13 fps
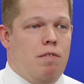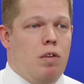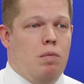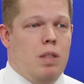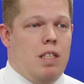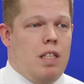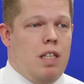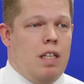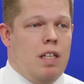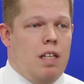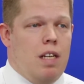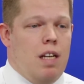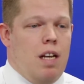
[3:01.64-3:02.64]
that everyone would
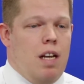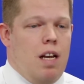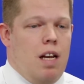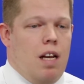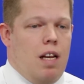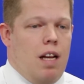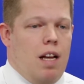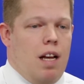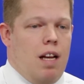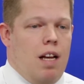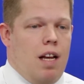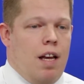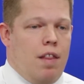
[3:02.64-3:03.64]
see.
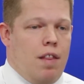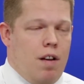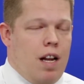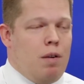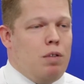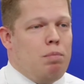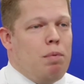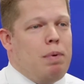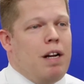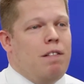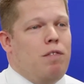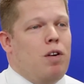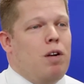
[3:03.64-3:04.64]
I thought I was
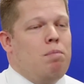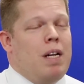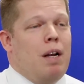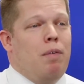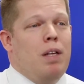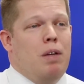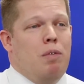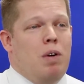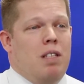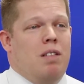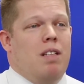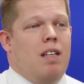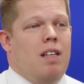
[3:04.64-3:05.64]
prepared for it, but I really
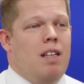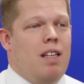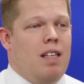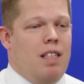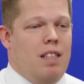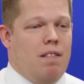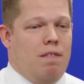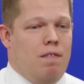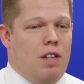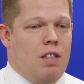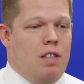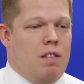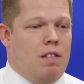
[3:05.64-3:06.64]
wasn't. The
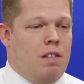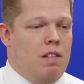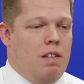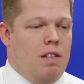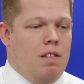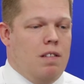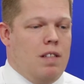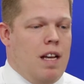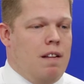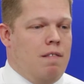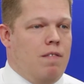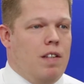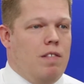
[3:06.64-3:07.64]
first
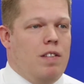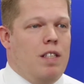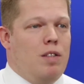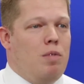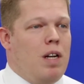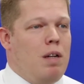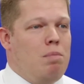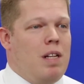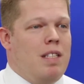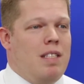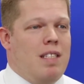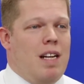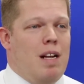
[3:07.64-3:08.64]
10, 15, 20
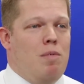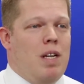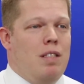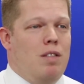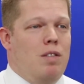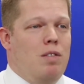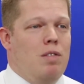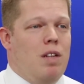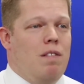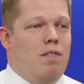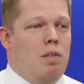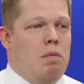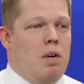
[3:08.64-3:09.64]
places that I went to
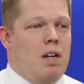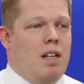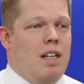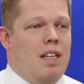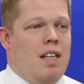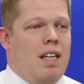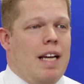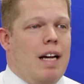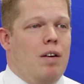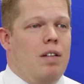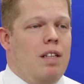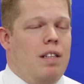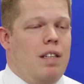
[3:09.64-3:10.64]
looking for work on getting
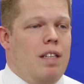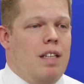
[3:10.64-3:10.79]
out,